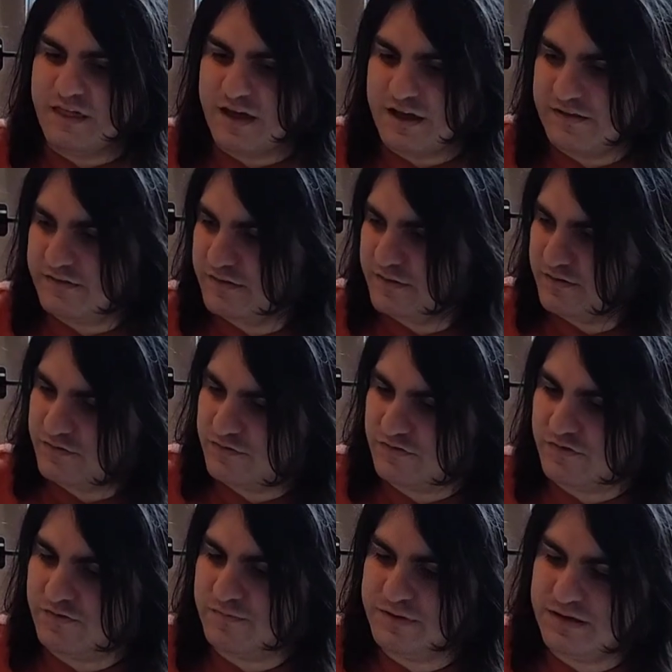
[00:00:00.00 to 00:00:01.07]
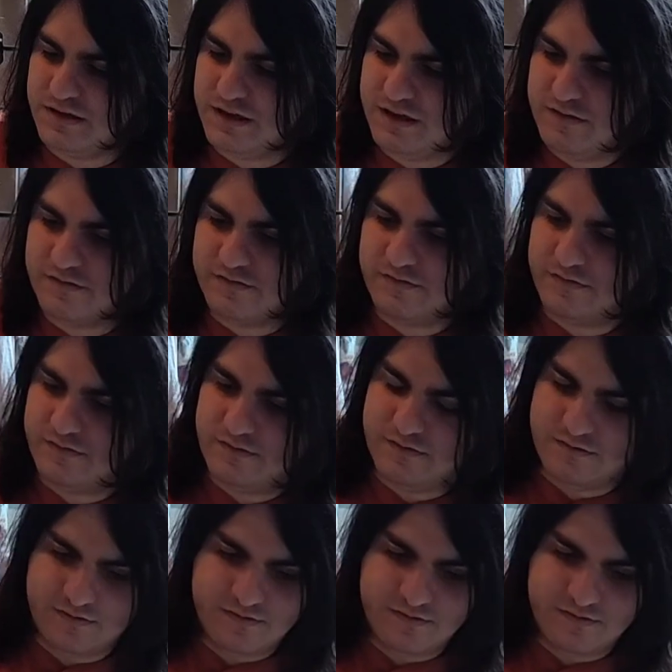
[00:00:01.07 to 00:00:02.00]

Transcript: that should be it.